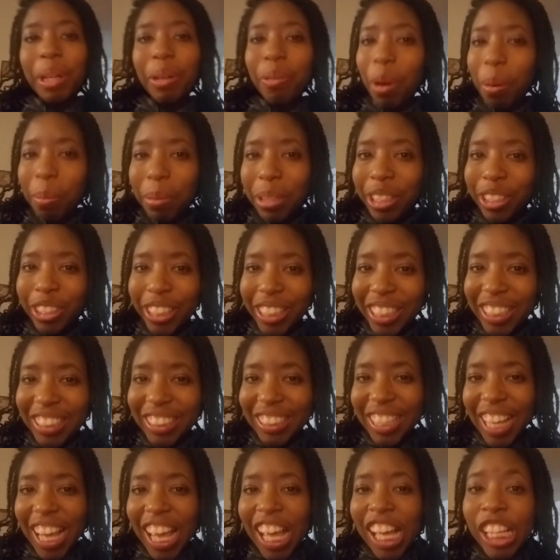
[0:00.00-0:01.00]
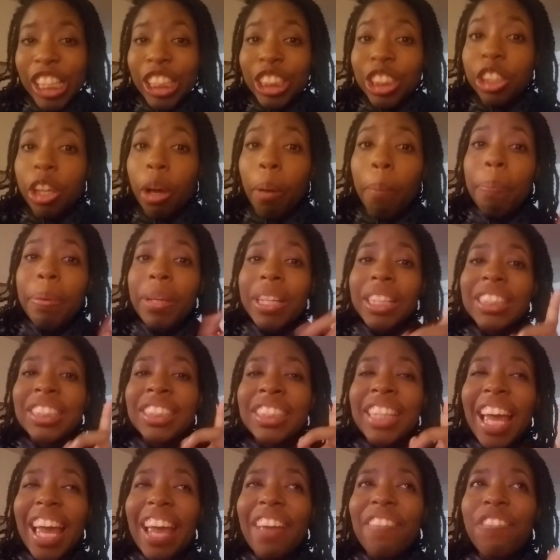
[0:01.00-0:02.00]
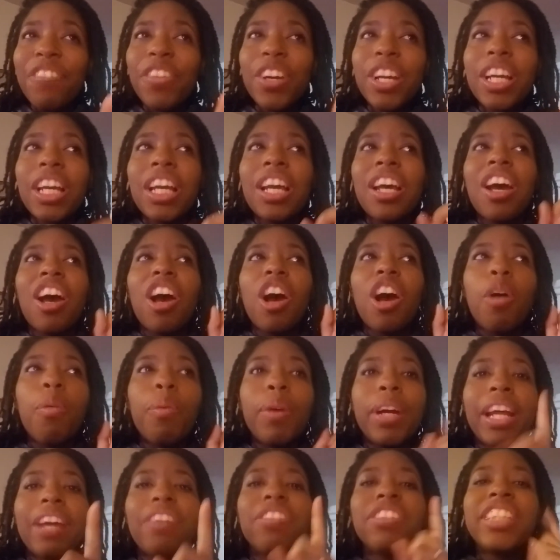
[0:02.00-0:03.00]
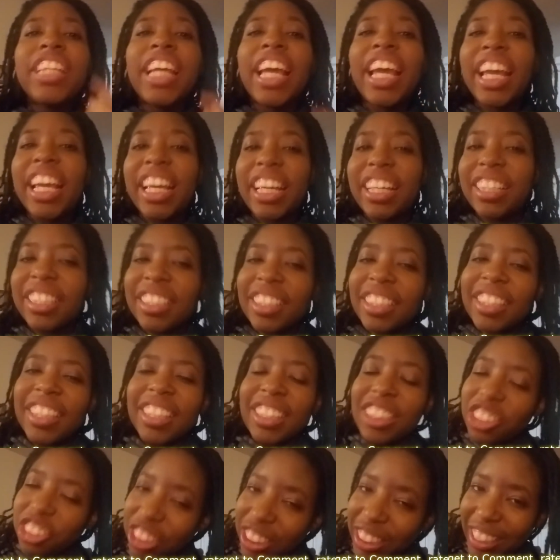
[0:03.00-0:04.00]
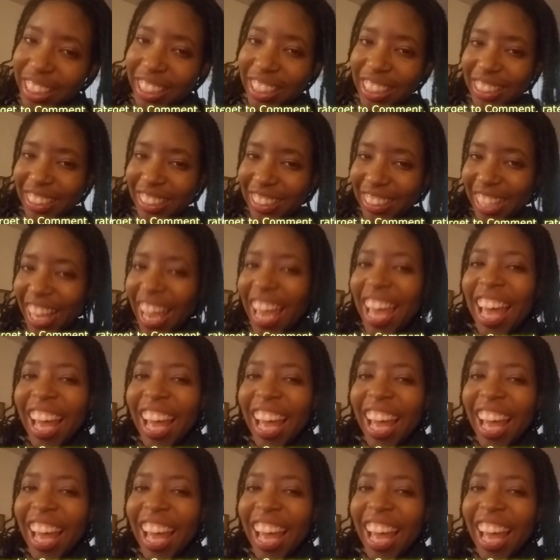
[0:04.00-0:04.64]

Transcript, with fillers: but it won't be New Year's. So be safe on whatever day you see this.